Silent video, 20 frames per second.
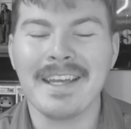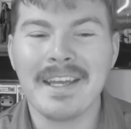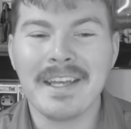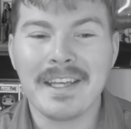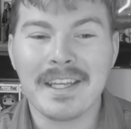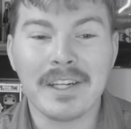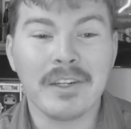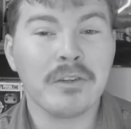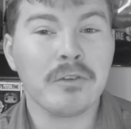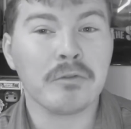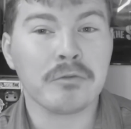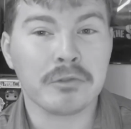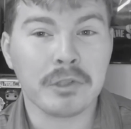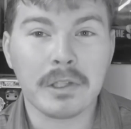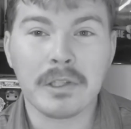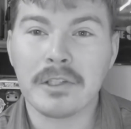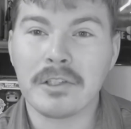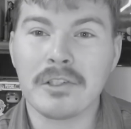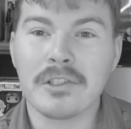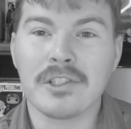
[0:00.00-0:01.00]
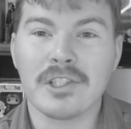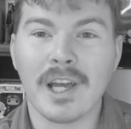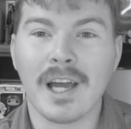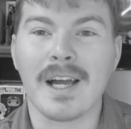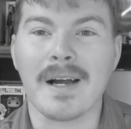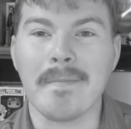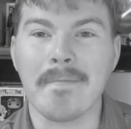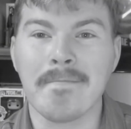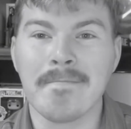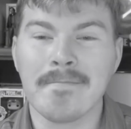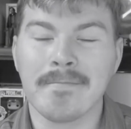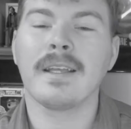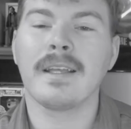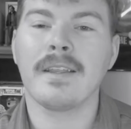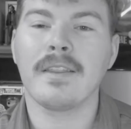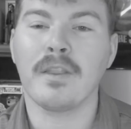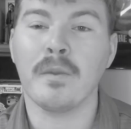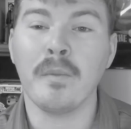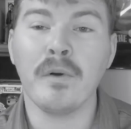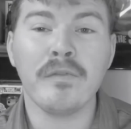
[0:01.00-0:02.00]
He did a really good job.
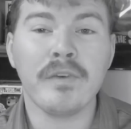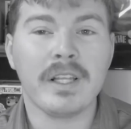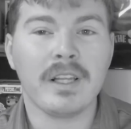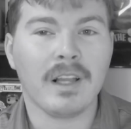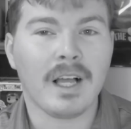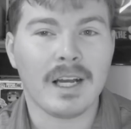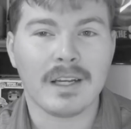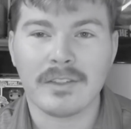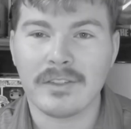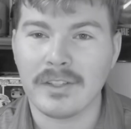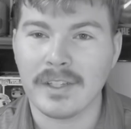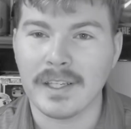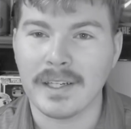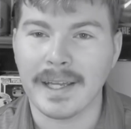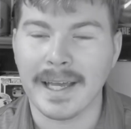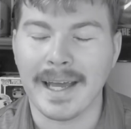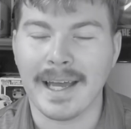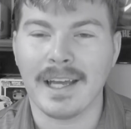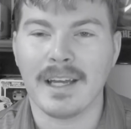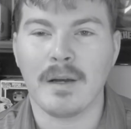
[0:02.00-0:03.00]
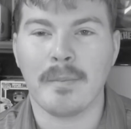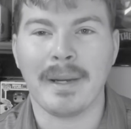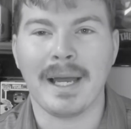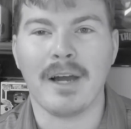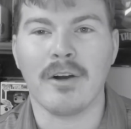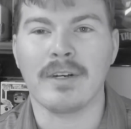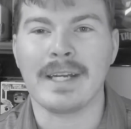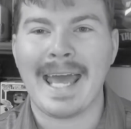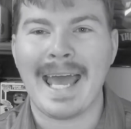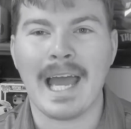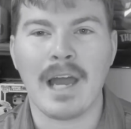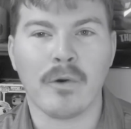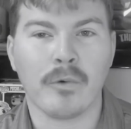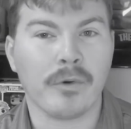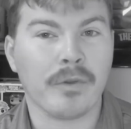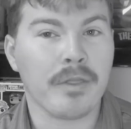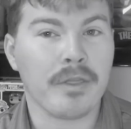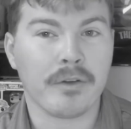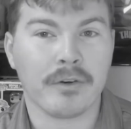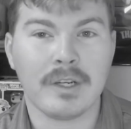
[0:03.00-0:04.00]
The movie clocks in at about an hour
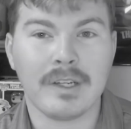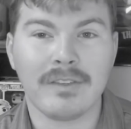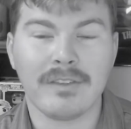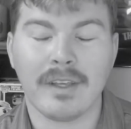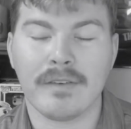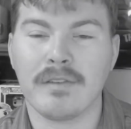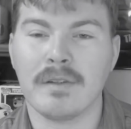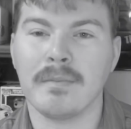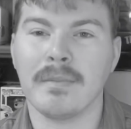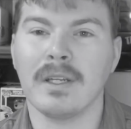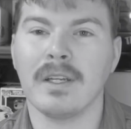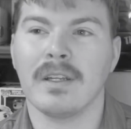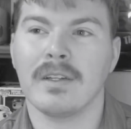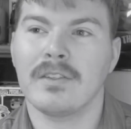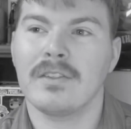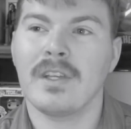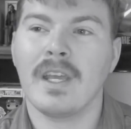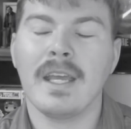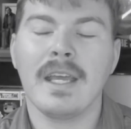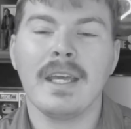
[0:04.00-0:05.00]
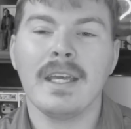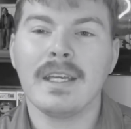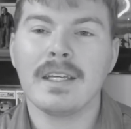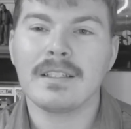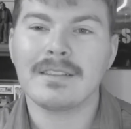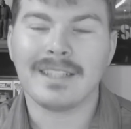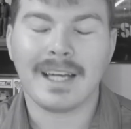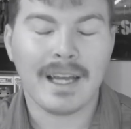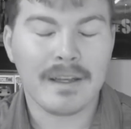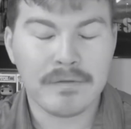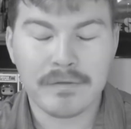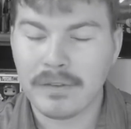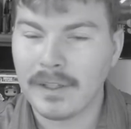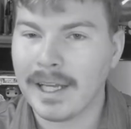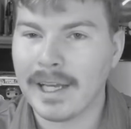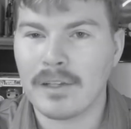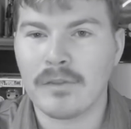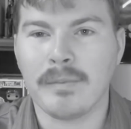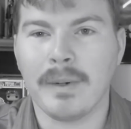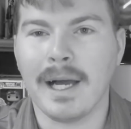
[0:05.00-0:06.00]
and 37 minutes. Time
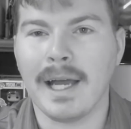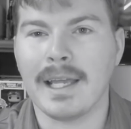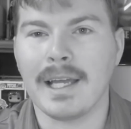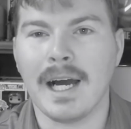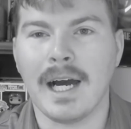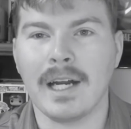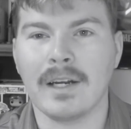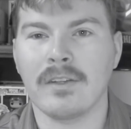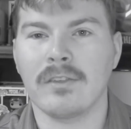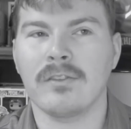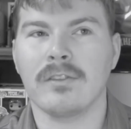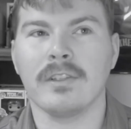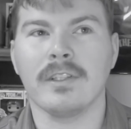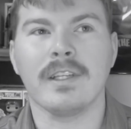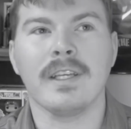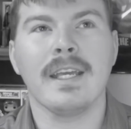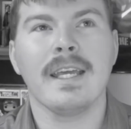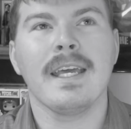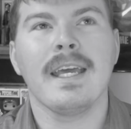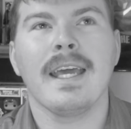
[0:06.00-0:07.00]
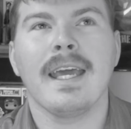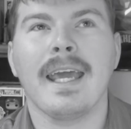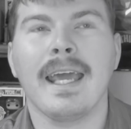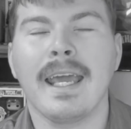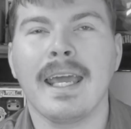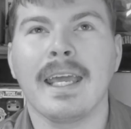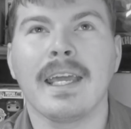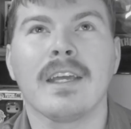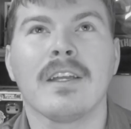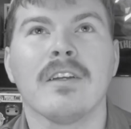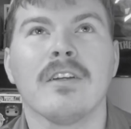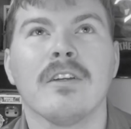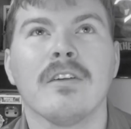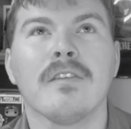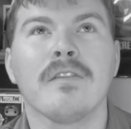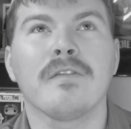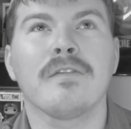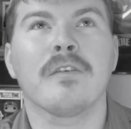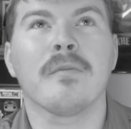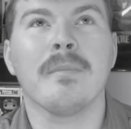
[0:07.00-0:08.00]
flies by, honestly. And
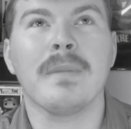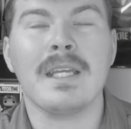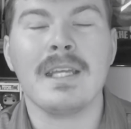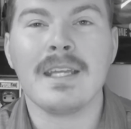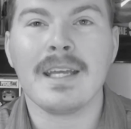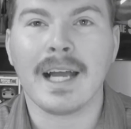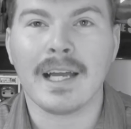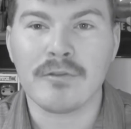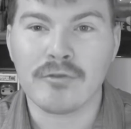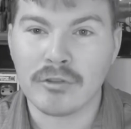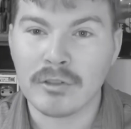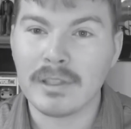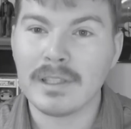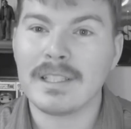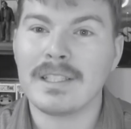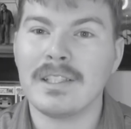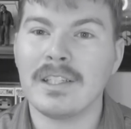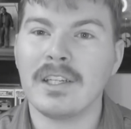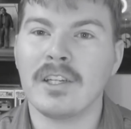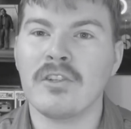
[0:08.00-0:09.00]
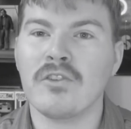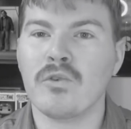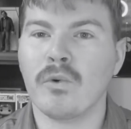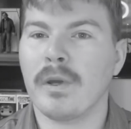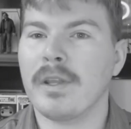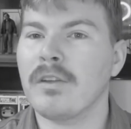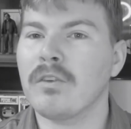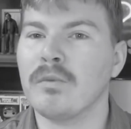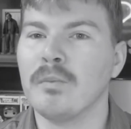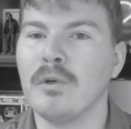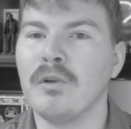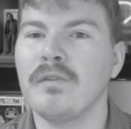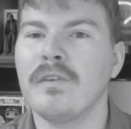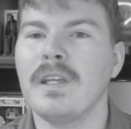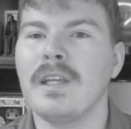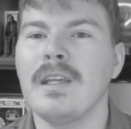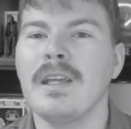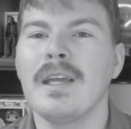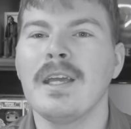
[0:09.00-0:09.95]
for me, I really did enjoy this movie.